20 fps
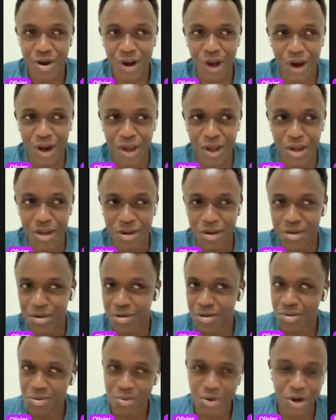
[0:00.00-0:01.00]
learning
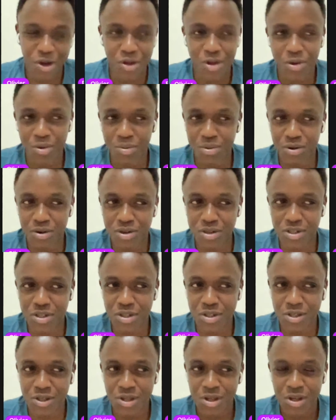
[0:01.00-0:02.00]
and working on
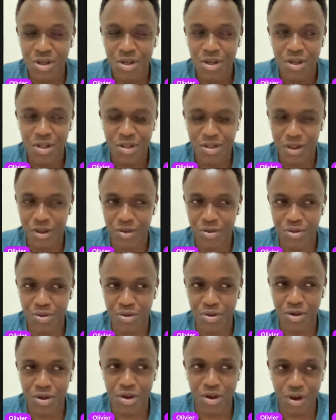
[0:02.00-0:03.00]
projects. That's
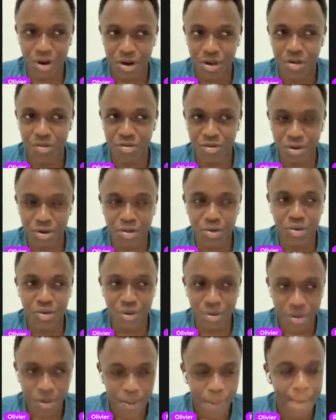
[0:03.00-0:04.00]
totally enough for
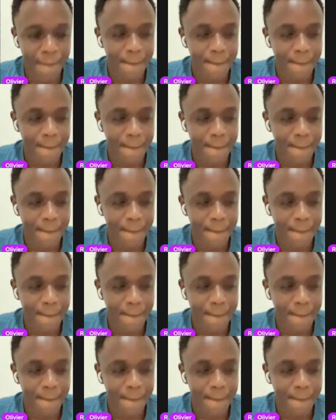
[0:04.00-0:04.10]
you.